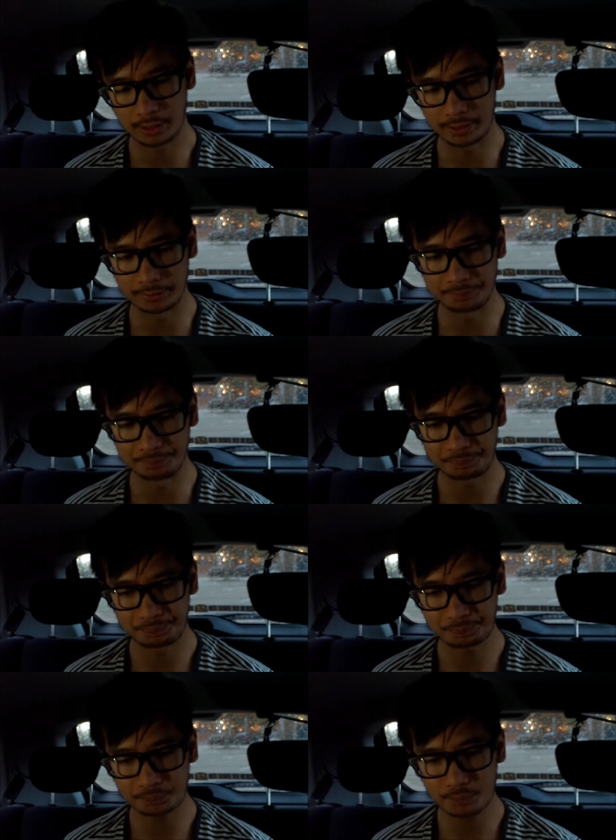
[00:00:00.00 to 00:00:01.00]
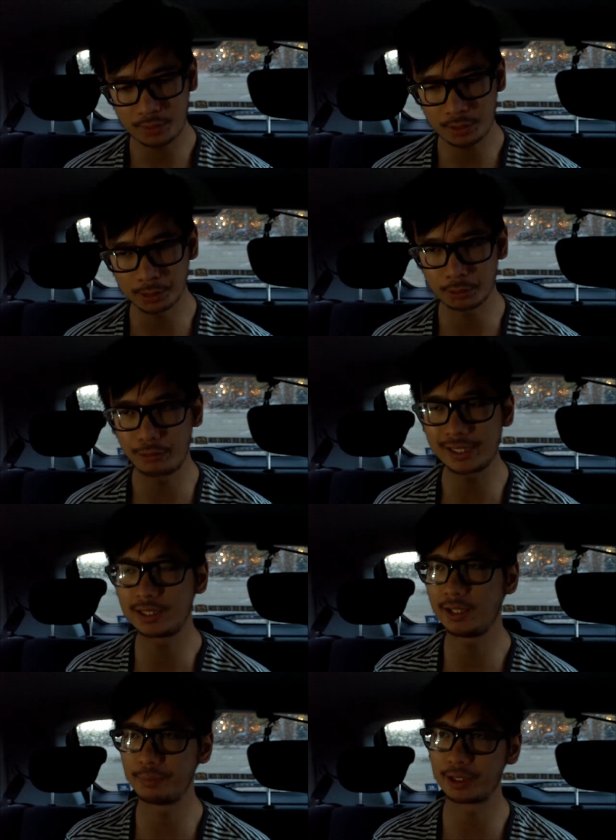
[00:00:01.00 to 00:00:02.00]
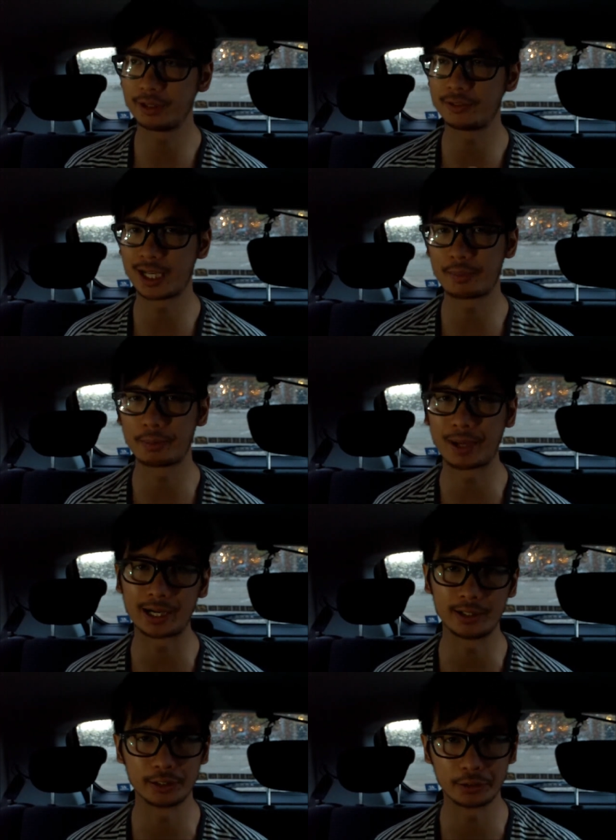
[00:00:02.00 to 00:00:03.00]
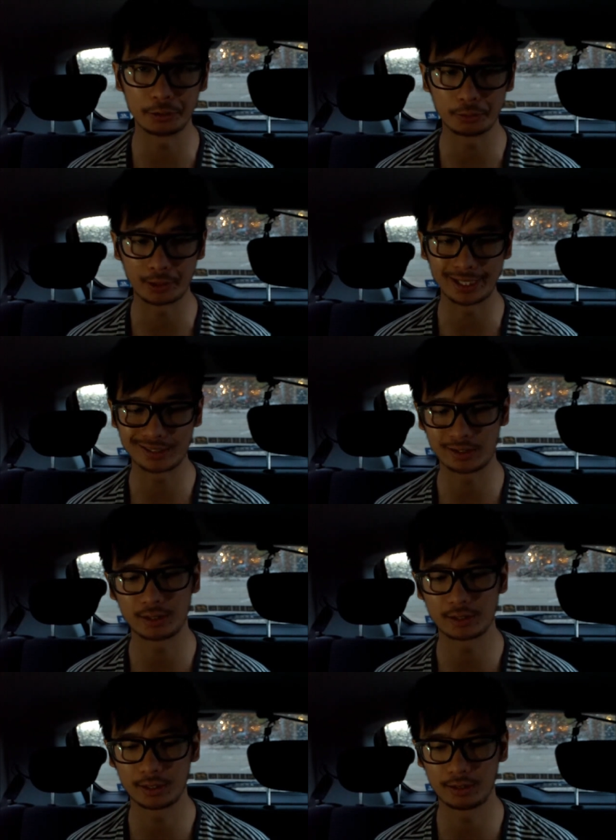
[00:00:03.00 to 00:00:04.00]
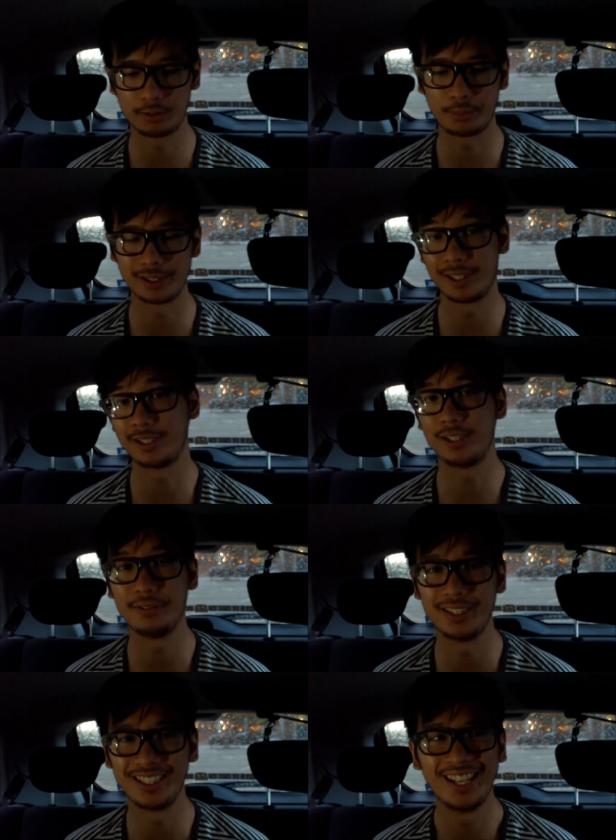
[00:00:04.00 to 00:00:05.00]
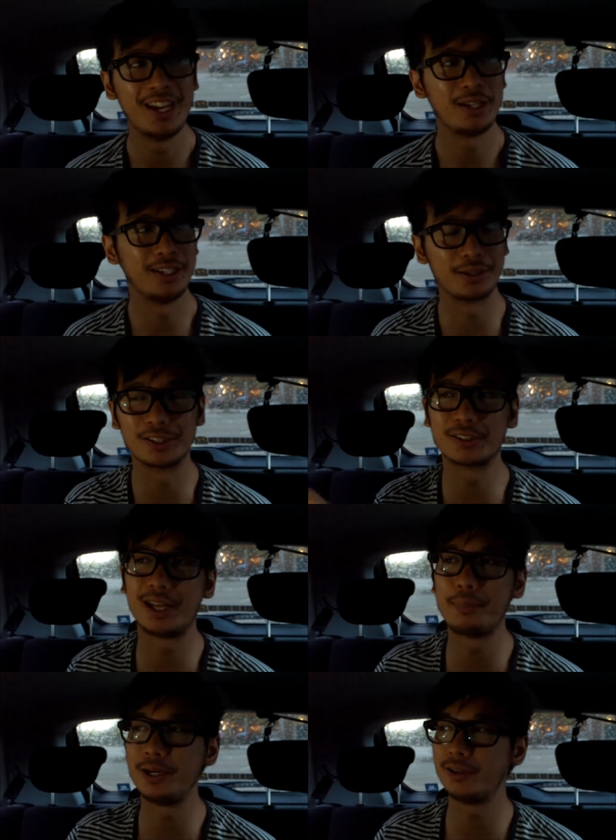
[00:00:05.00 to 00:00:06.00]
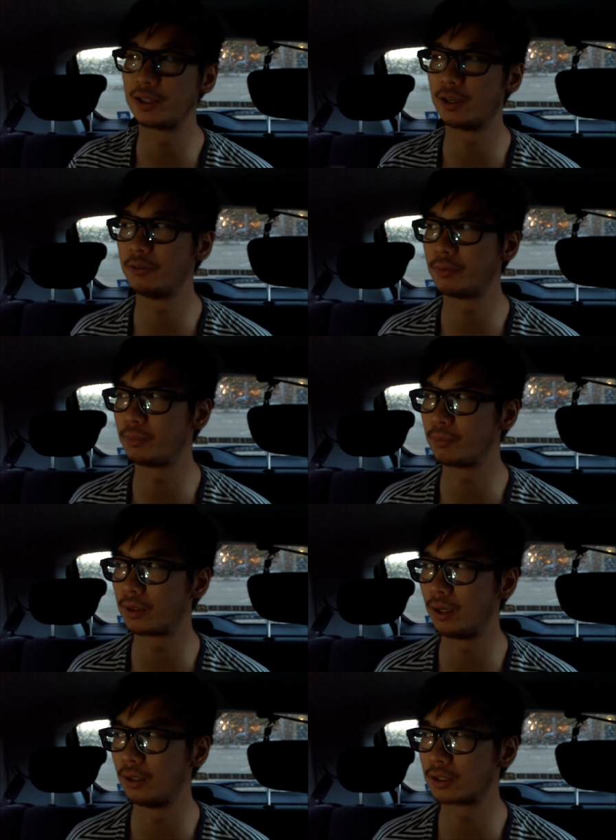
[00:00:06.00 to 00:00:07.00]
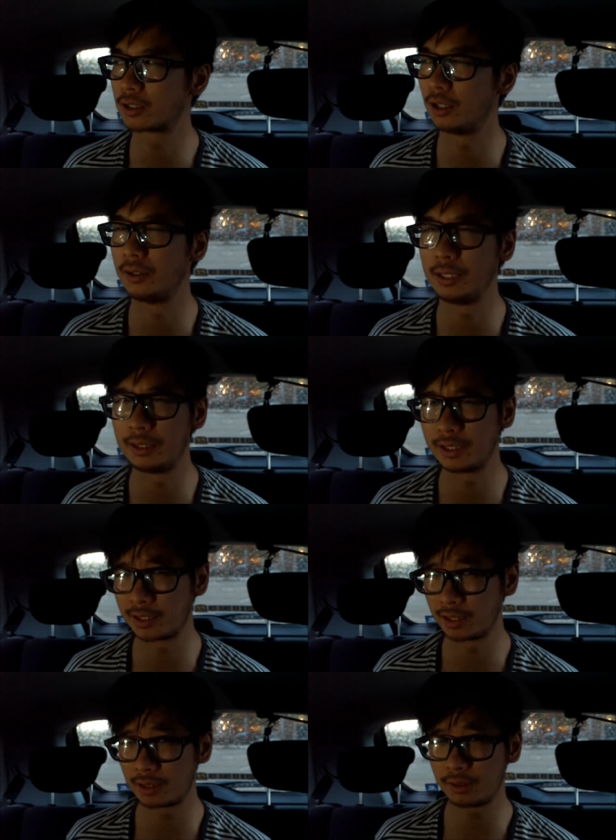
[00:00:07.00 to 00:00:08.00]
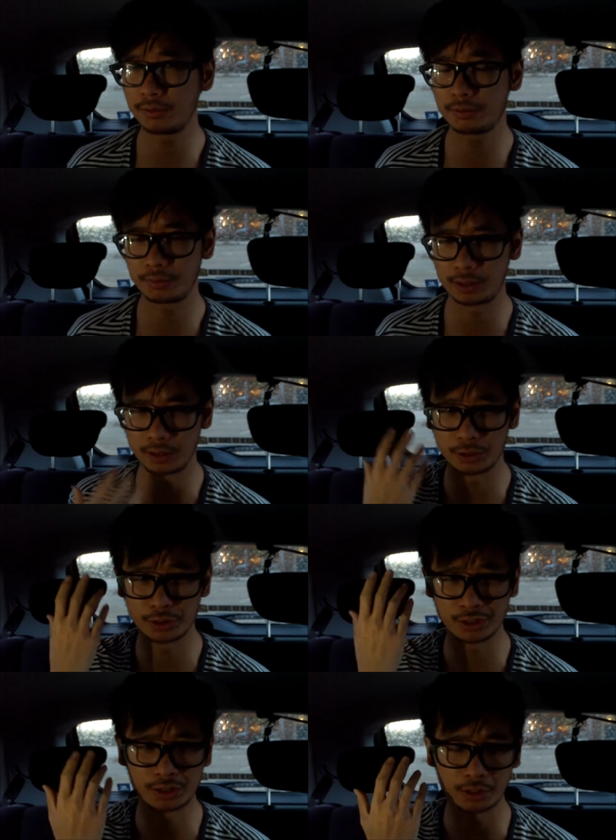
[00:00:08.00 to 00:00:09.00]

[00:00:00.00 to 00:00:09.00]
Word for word: Um, but recently, I've been kind of tapping back into my essence and my sensitivity. Yeah, because that period I kind of got slightly insensitive, and I was just